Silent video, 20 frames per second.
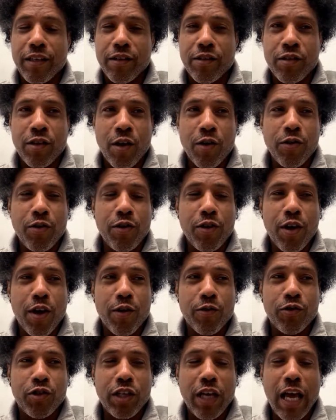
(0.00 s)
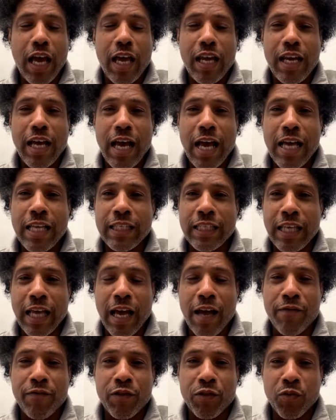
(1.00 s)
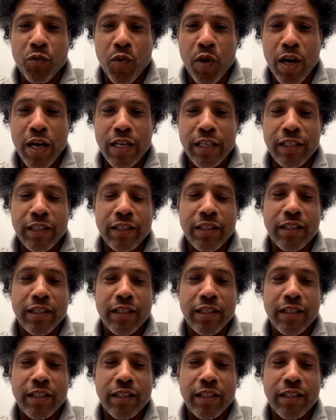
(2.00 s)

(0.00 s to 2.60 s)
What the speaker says: So, John Ossoff is one.